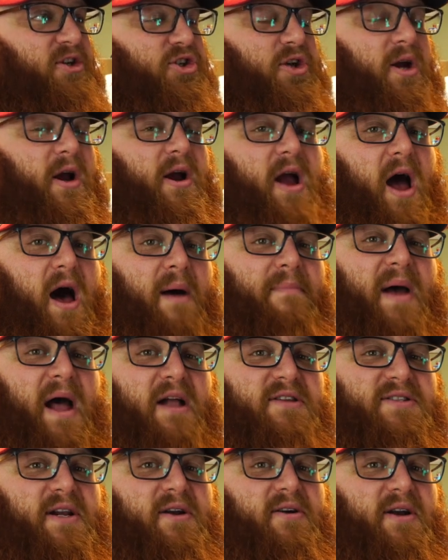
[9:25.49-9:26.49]
sugar
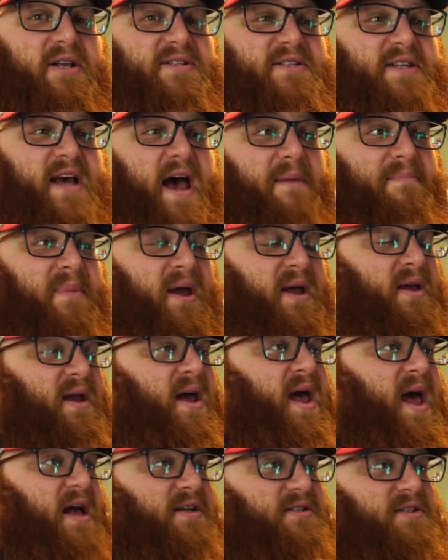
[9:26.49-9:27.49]
compounds that are in sap
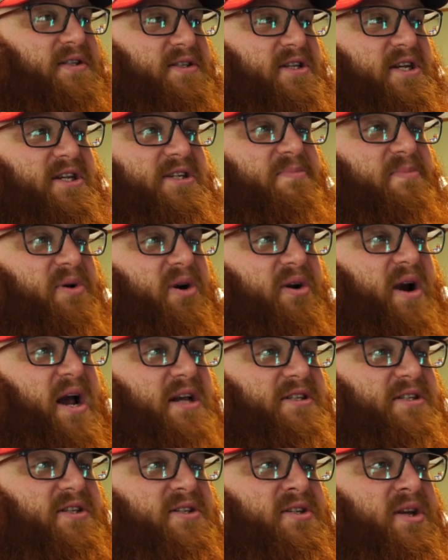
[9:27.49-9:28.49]
as the season
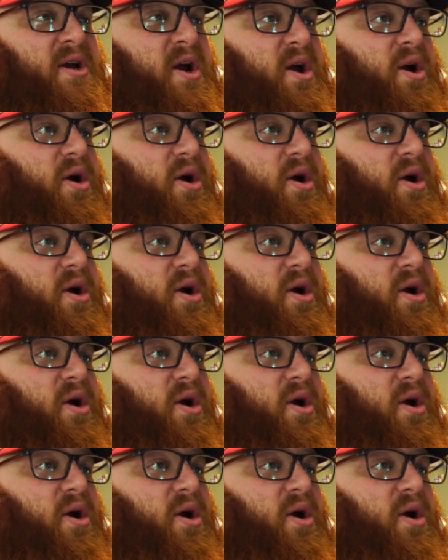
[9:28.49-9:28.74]
progresses.